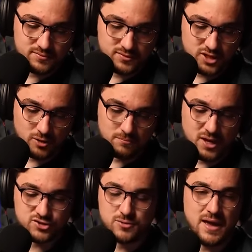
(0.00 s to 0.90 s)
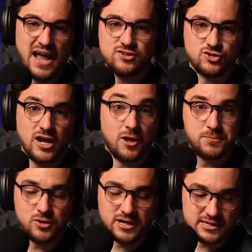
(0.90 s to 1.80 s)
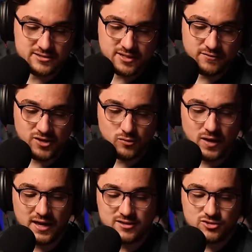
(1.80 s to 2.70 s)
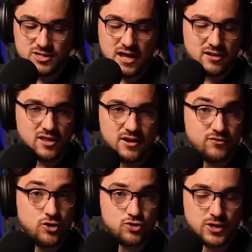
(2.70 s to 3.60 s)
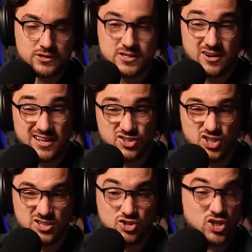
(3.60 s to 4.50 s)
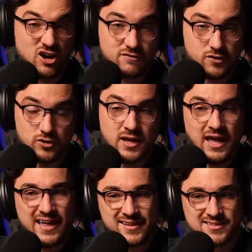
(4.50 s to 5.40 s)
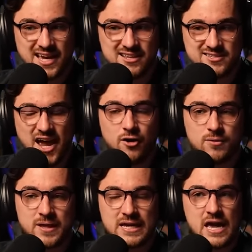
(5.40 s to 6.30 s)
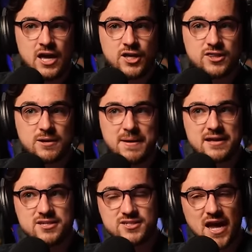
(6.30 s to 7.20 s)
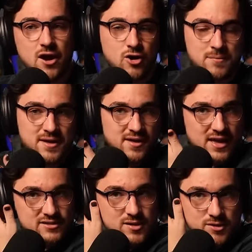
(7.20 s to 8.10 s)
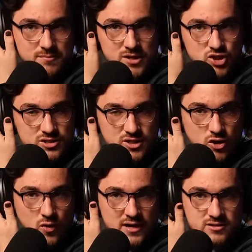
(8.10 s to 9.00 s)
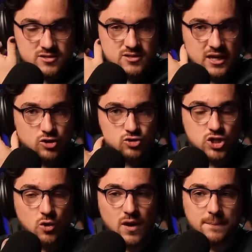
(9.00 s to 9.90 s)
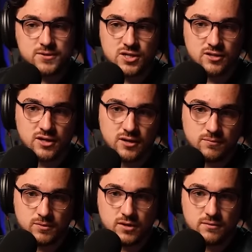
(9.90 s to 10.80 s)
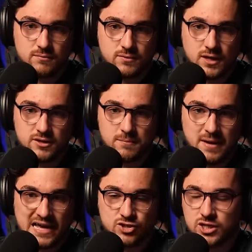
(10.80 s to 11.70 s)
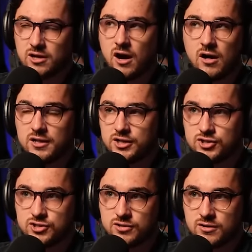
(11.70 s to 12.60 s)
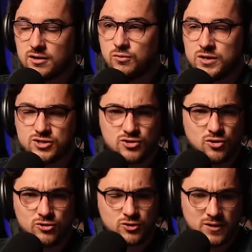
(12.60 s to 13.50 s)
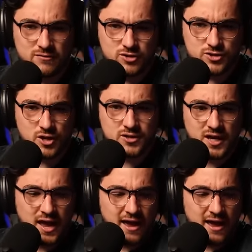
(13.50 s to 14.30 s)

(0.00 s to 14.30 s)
you know, muscle mass or help you in any significant way. There's not a lot of nutrients there. It's just junk food. And that's kind of Skyrim. Like you think back to Skyrim and some of the missions and quests, like you show up to the, the Magic College, uh, Winterhold or whatever it's called,